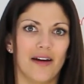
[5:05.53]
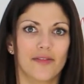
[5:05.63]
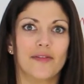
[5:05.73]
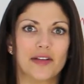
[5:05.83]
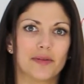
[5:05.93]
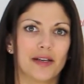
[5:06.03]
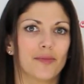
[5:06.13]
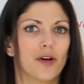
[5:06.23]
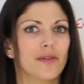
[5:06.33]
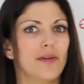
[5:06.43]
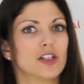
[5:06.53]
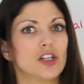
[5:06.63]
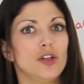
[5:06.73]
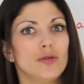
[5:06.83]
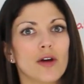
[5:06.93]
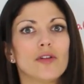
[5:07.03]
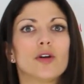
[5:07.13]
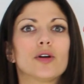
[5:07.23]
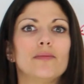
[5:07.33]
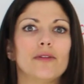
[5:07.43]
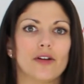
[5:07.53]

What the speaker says: 50% profit margin, you know that you can